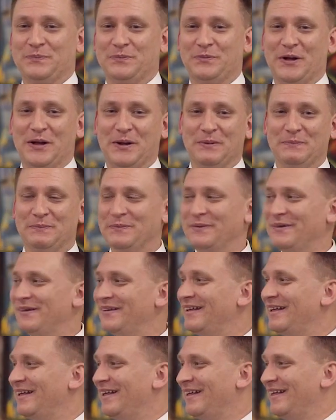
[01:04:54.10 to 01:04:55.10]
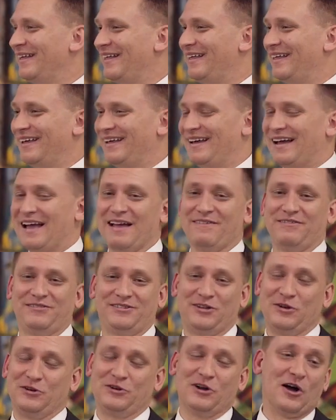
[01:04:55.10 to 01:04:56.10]
Right? I have
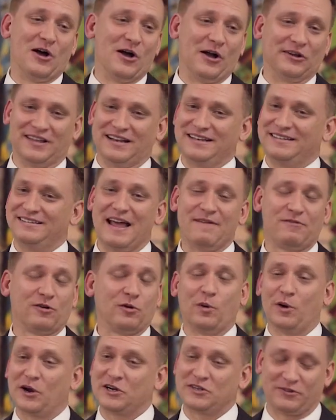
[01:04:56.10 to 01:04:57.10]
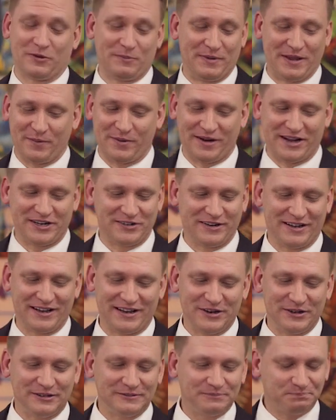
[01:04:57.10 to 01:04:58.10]
2 dogs. That never works for me when I try
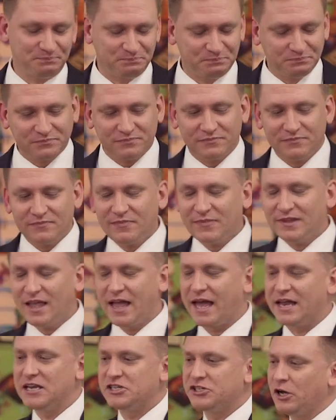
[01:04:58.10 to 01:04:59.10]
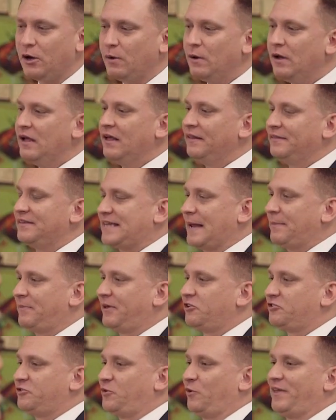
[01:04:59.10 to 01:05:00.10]
and do it. And so the same
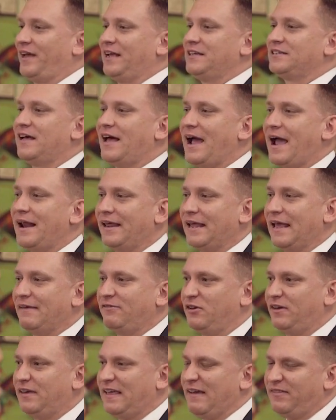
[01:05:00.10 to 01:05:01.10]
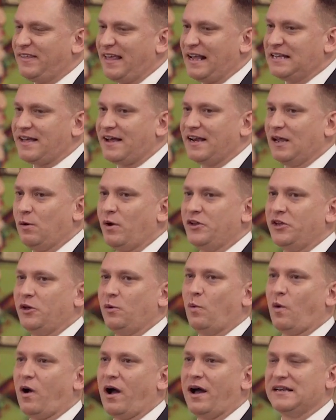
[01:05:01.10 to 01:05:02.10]
thing is true with anxiety. If you give the anxiety what
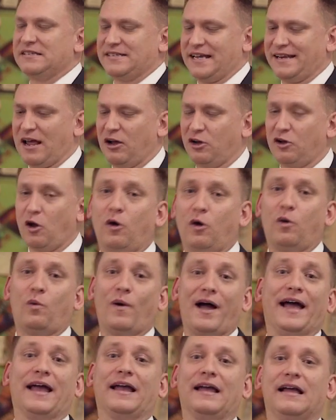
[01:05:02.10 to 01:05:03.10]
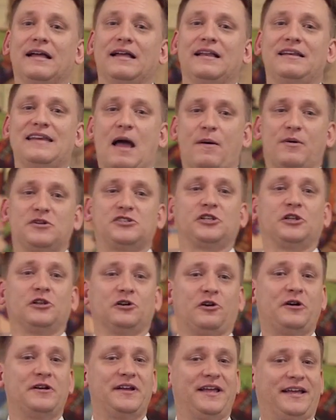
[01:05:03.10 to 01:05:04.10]
you want and say, now away, now it's
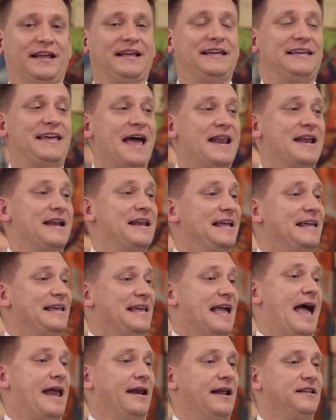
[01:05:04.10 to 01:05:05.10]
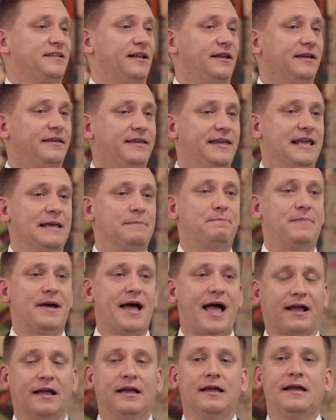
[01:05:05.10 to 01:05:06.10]
learned it can get it again. It's going to keep
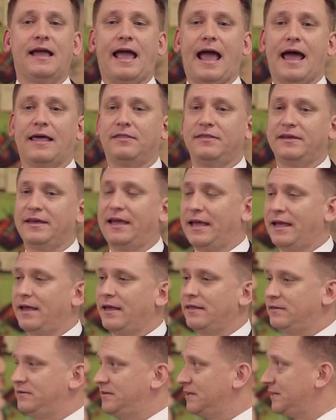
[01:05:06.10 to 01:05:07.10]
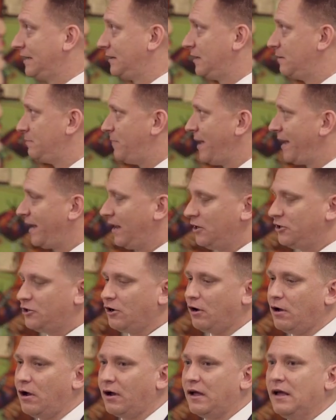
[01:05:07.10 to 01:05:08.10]
back. And like the begging
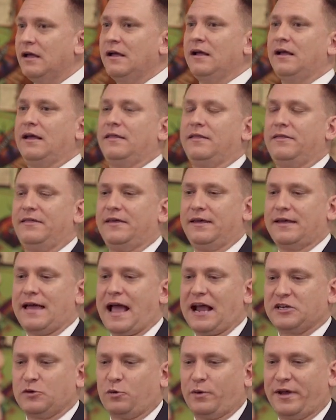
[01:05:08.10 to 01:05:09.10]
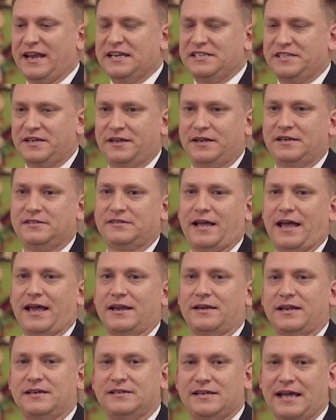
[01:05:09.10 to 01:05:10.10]
dog, the actual incidence
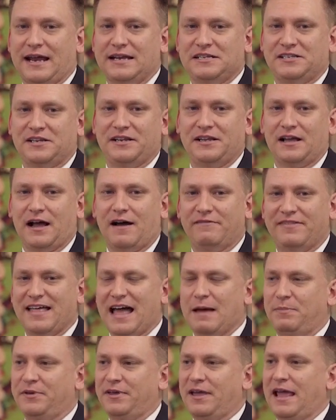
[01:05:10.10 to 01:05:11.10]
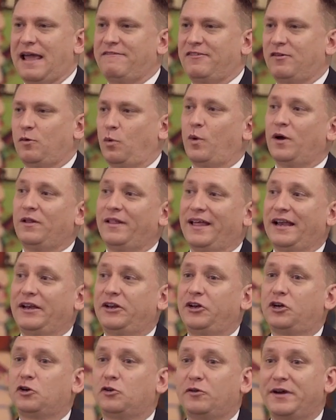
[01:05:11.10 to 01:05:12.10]
and intensity of that behavior will
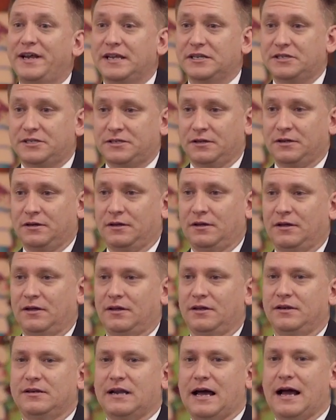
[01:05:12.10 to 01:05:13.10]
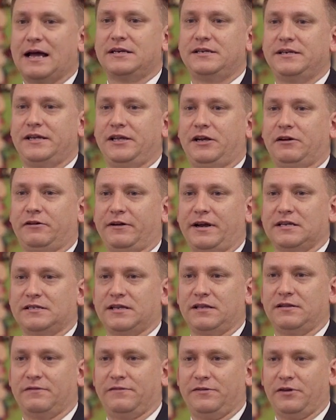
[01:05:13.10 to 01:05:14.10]
increase, not decrease
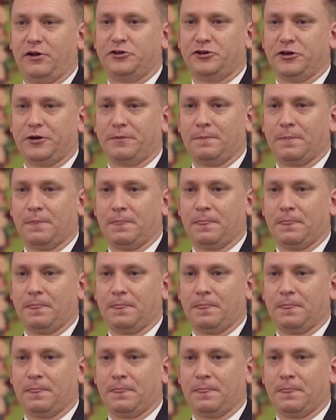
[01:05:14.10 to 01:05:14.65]
in the future.